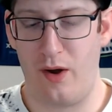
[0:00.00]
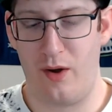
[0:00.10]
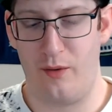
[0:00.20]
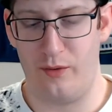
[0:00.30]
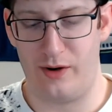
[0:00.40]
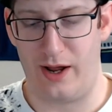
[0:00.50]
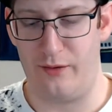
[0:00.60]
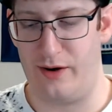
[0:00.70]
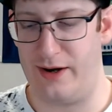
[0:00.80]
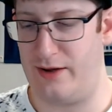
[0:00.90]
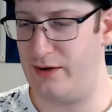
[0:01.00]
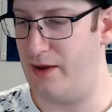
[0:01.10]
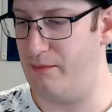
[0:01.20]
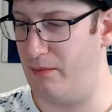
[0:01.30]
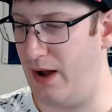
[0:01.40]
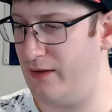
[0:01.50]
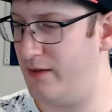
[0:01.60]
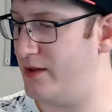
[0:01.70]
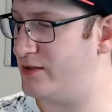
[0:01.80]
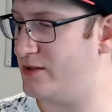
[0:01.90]
Would I run out and buy
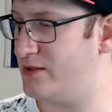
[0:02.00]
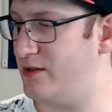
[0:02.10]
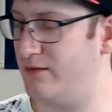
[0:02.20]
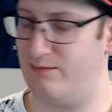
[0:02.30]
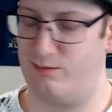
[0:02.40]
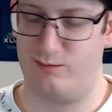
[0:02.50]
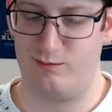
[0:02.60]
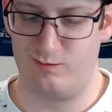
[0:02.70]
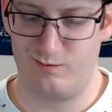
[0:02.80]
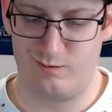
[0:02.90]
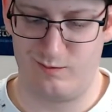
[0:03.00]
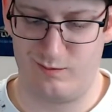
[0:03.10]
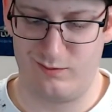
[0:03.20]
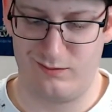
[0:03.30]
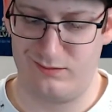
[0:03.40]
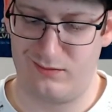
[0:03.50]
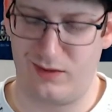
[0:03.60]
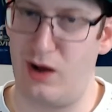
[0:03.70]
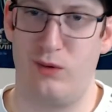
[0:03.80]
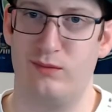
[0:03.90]
this?
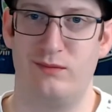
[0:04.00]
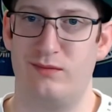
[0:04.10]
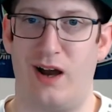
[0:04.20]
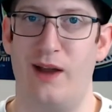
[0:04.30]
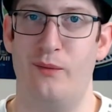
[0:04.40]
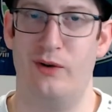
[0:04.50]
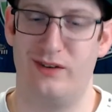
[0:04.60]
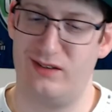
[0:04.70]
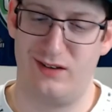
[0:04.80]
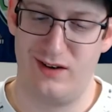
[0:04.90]
No, I wouldn't.